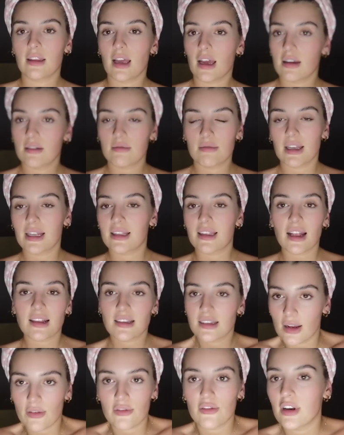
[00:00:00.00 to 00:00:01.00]

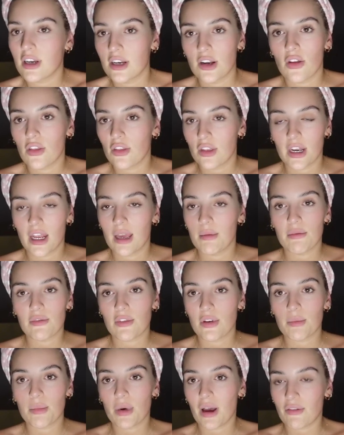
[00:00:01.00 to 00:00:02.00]
That's definitely not the name of
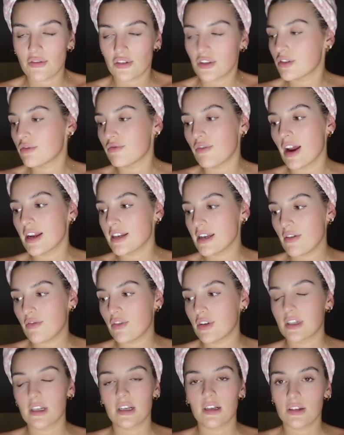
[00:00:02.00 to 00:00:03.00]
it, but I've just read
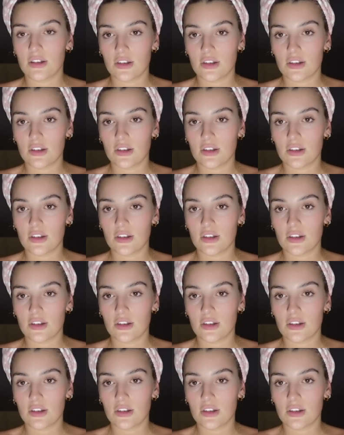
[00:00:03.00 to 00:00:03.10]
every single